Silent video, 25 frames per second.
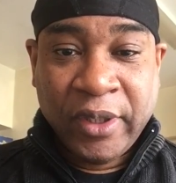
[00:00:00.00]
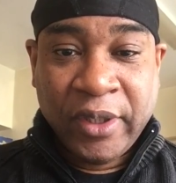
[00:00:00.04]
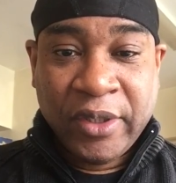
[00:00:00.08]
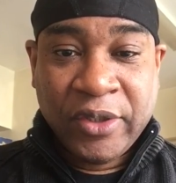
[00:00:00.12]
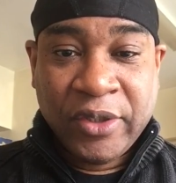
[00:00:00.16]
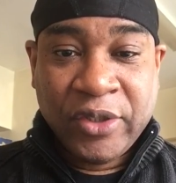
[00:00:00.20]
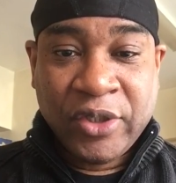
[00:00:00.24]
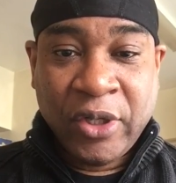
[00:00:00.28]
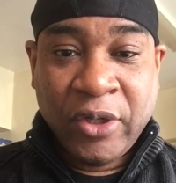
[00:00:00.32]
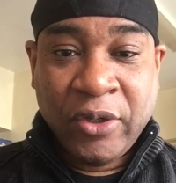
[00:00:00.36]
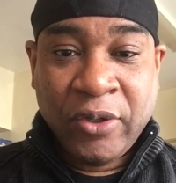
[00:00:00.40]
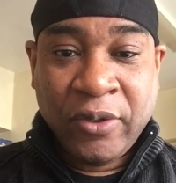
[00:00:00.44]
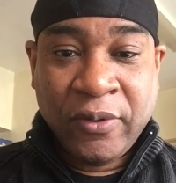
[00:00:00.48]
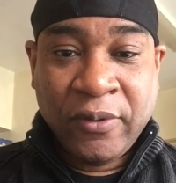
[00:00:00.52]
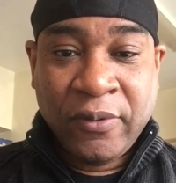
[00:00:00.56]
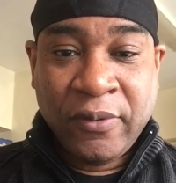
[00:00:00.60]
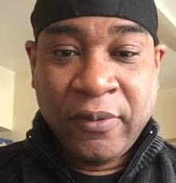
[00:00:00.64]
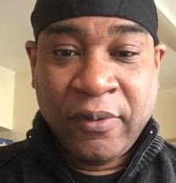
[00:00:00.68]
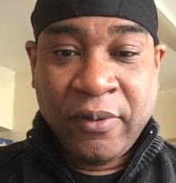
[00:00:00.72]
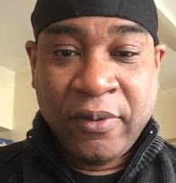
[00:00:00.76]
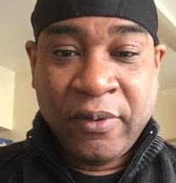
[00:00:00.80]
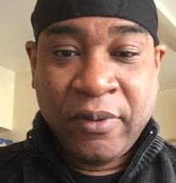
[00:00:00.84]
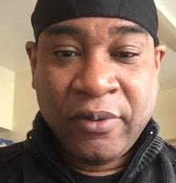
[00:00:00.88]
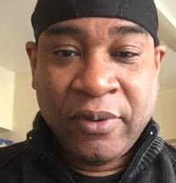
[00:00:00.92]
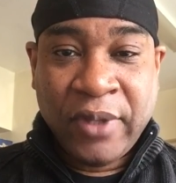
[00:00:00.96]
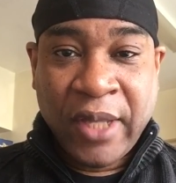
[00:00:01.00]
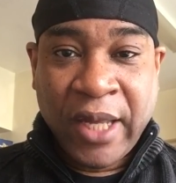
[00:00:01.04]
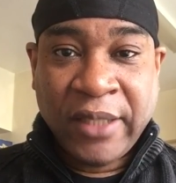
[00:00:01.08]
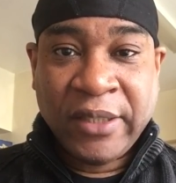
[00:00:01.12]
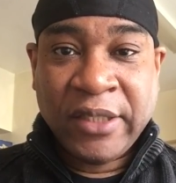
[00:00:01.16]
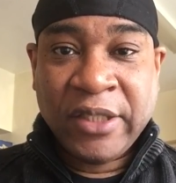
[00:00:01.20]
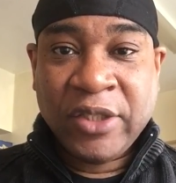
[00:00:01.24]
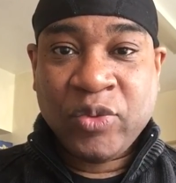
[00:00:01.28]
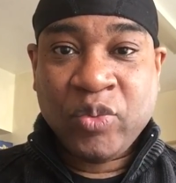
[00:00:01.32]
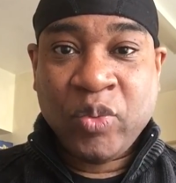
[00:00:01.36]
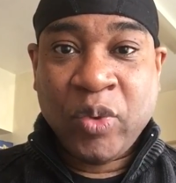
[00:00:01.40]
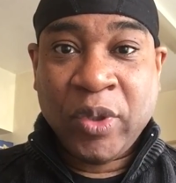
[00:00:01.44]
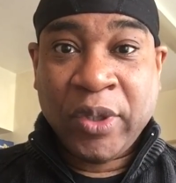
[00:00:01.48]
So that
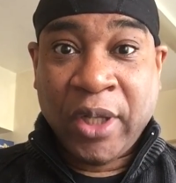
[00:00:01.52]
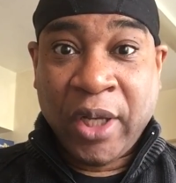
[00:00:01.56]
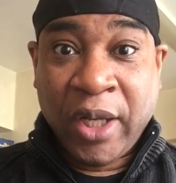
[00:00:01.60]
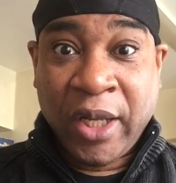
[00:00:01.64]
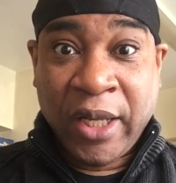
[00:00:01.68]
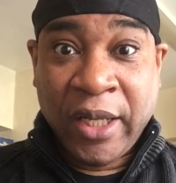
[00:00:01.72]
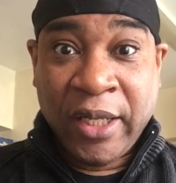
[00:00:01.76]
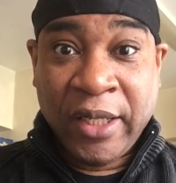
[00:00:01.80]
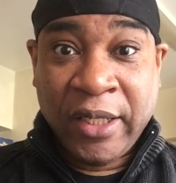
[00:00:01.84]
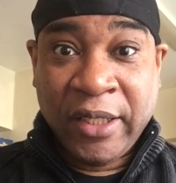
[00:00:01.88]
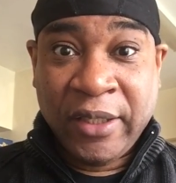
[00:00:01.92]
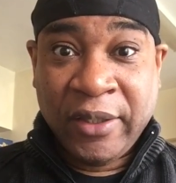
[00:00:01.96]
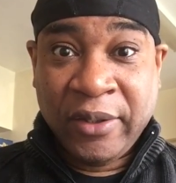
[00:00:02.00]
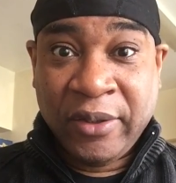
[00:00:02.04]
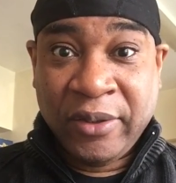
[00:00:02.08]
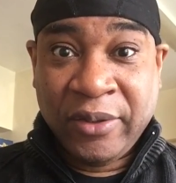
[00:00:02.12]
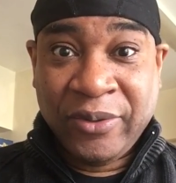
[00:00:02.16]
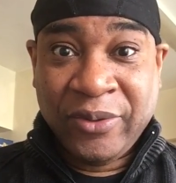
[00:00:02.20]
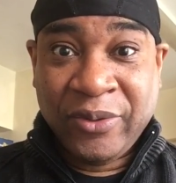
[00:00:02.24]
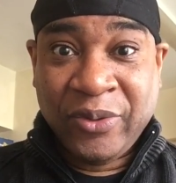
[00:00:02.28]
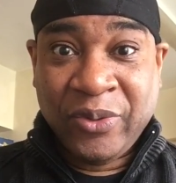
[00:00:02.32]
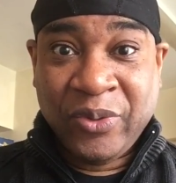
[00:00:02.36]
is what I